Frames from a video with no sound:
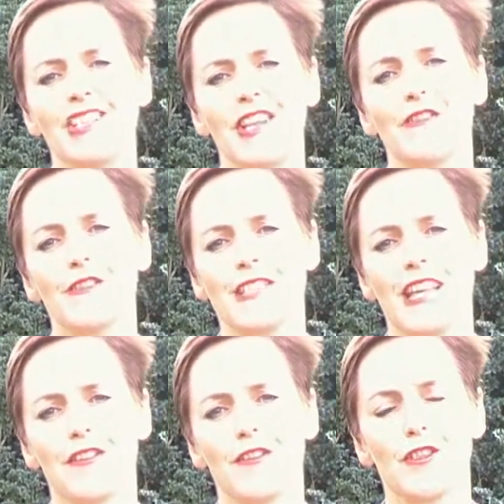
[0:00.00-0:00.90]
Jeff was
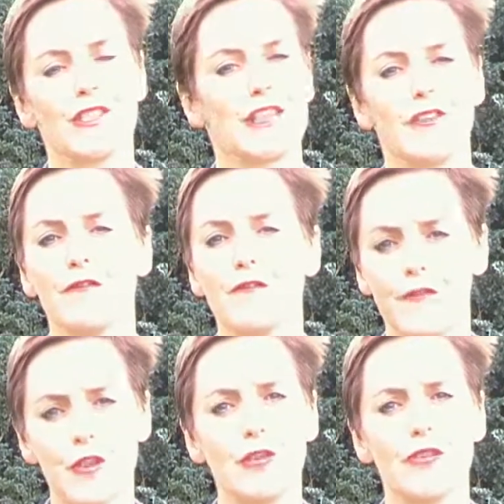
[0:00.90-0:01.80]
then, of course, given
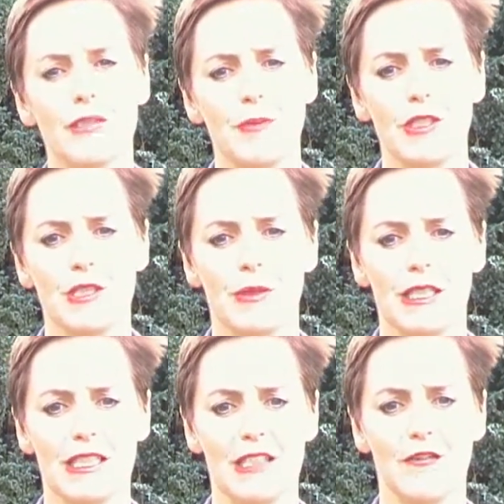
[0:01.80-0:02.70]
full
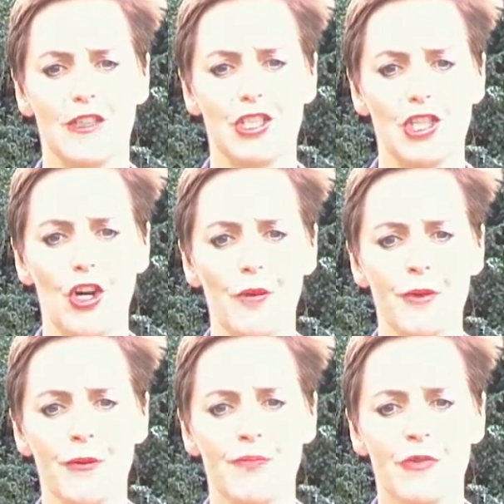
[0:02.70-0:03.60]
responsibility for the job,
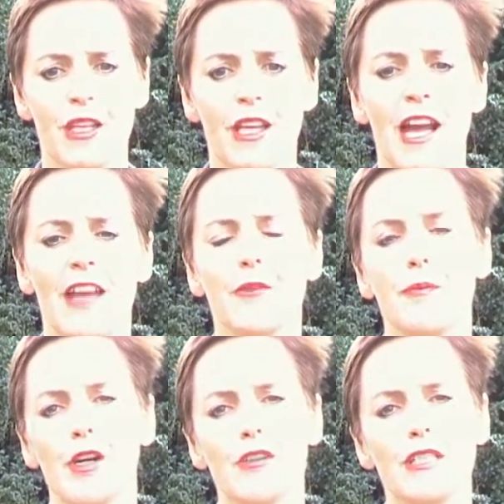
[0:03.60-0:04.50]
and the
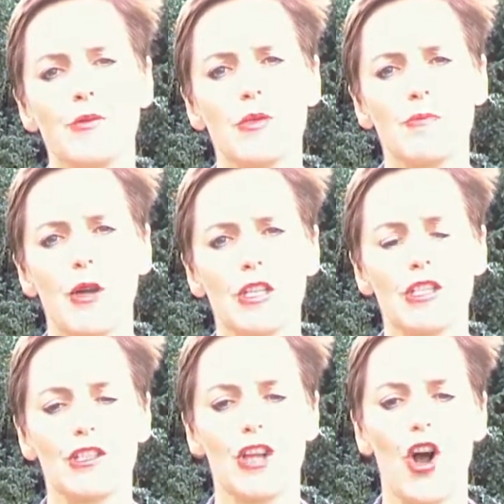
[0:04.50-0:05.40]
progress was
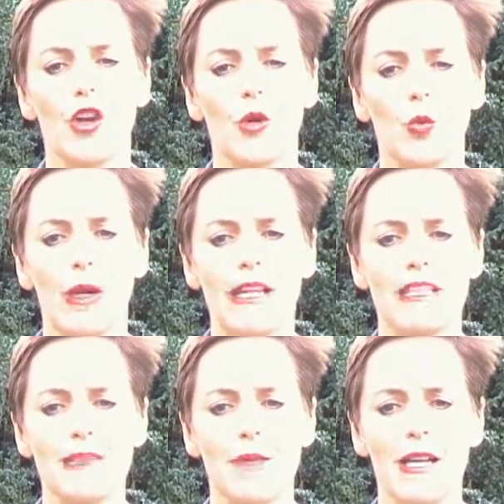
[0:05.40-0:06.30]
monitored on a
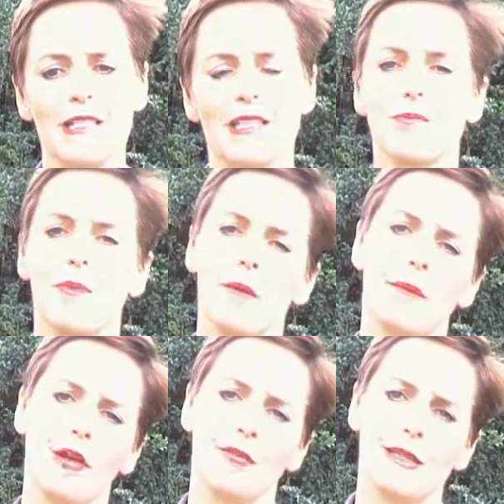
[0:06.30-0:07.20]
weekly basis by
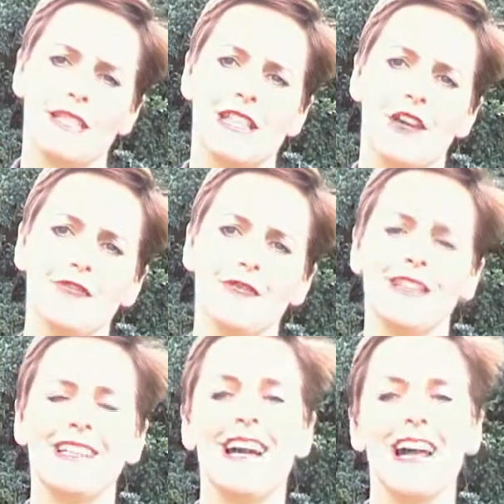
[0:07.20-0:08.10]
both myself
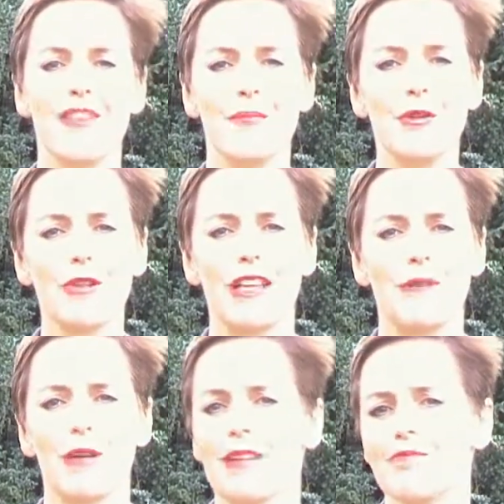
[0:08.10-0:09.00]
and the
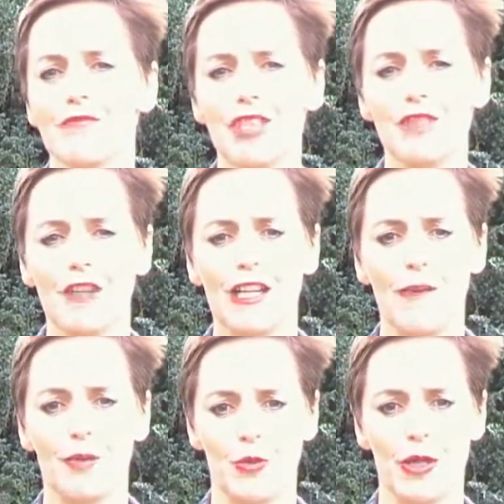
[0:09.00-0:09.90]
bookkeeper, just for a
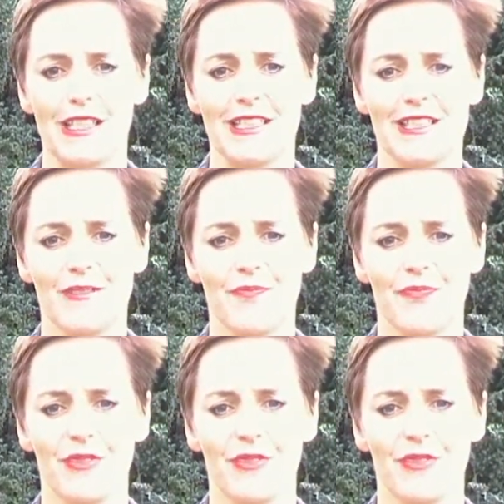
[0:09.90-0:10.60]
couple of weeks.